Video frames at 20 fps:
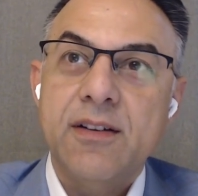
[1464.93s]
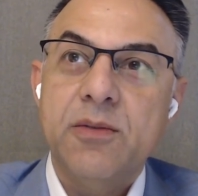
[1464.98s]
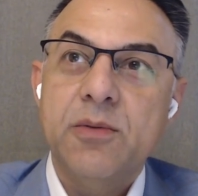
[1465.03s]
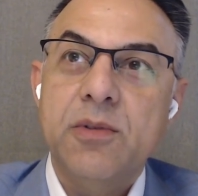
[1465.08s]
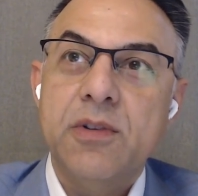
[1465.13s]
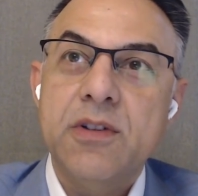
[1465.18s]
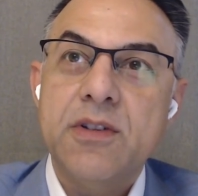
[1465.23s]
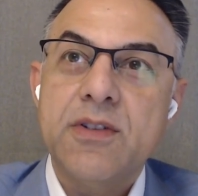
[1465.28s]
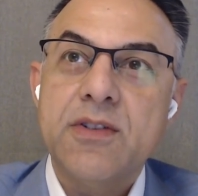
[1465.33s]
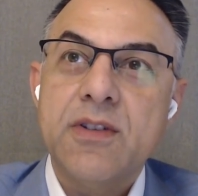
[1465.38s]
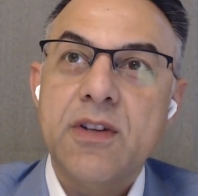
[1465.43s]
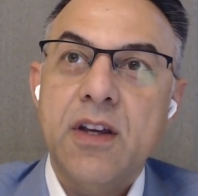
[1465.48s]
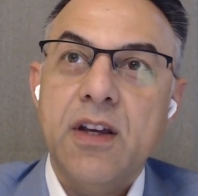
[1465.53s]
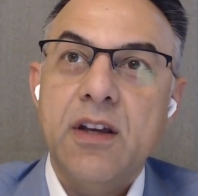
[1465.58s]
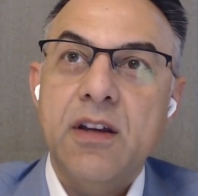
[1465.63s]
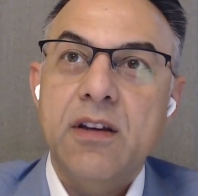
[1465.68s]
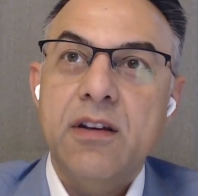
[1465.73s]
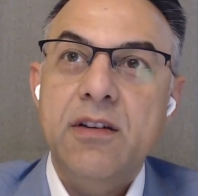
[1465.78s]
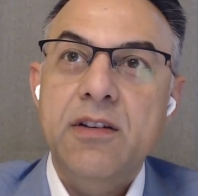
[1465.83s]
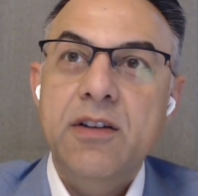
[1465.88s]
was
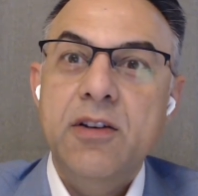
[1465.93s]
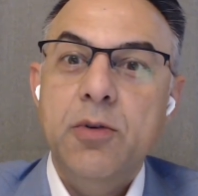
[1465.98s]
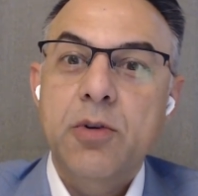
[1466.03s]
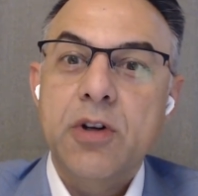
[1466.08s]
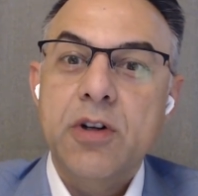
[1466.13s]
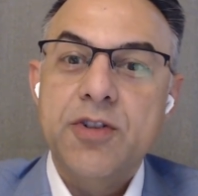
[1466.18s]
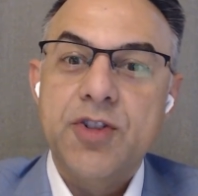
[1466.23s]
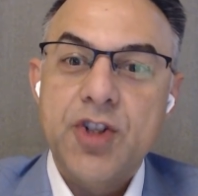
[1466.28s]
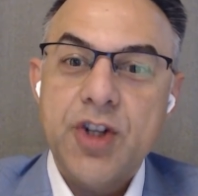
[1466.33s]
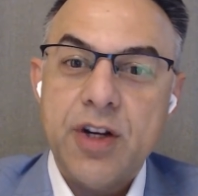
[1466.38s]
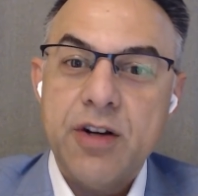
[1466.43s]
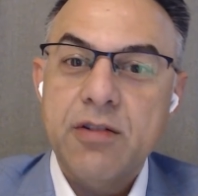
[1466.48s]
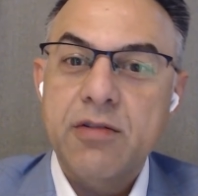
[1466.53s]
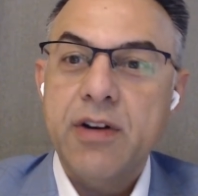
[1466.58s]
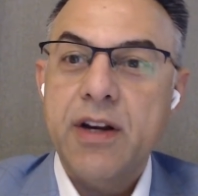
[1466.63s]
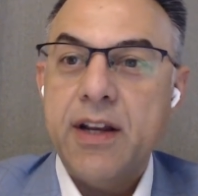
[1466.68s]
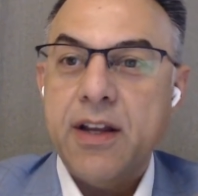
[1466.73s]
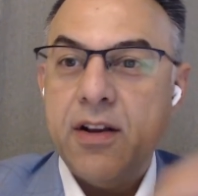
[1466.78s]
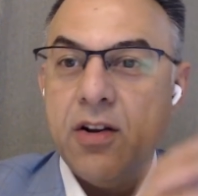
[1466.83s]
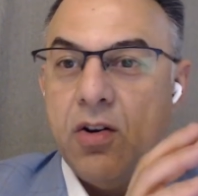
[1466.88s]
you were
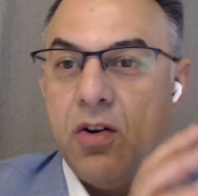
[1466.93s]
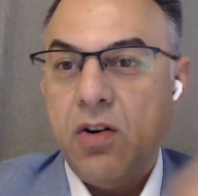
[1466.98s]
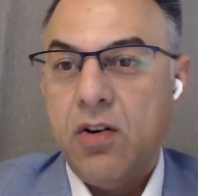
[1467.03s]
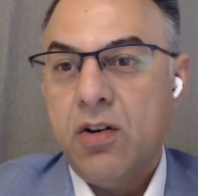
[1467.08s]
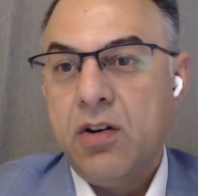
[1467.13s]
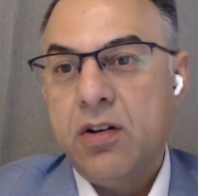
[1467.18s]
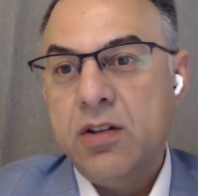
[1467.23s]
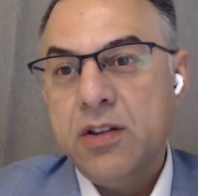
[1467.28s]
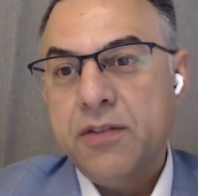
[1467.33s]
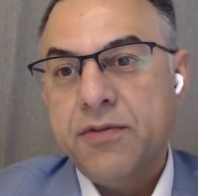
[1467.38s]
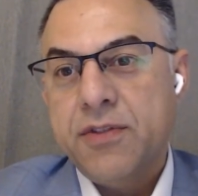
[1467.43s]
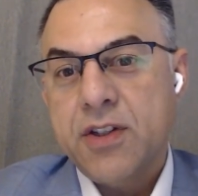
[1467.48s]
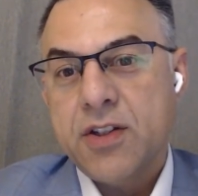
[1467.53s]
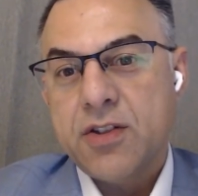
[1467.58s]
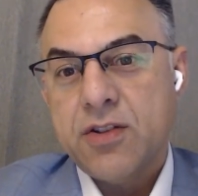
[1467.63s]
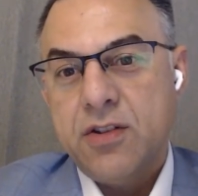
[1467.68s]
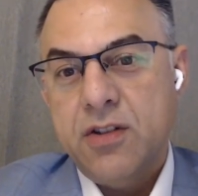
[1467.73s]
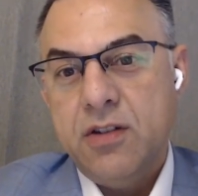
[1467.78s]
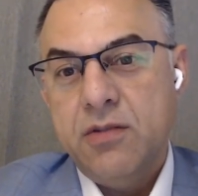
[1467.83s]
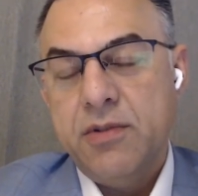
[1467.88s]
generating all of
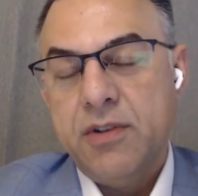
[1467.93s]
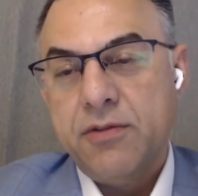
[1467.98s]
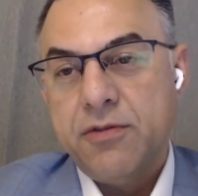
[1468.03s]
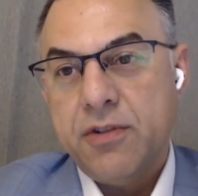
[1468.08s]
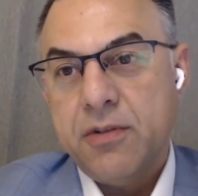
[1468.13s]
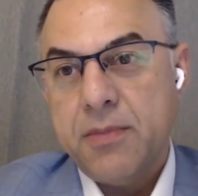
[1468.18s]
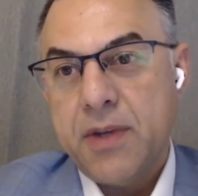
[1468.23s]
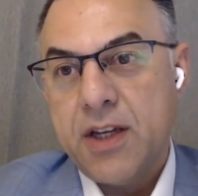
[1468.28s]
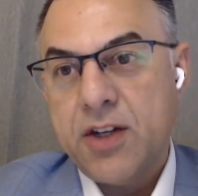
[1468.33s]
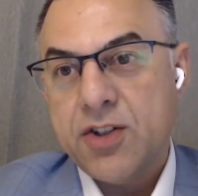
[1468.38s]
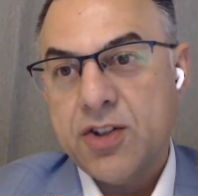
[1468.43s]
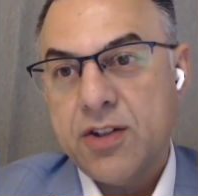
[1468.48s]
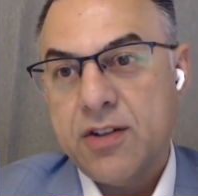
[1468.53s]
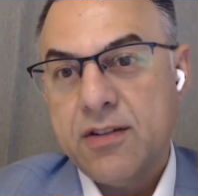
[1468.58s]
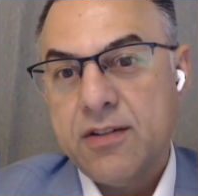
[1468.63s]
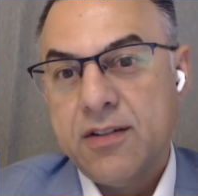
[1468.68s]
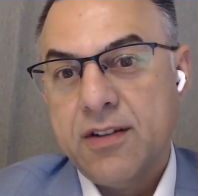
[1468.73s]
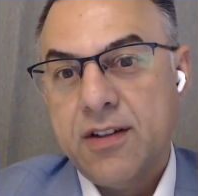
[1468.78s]
this new information.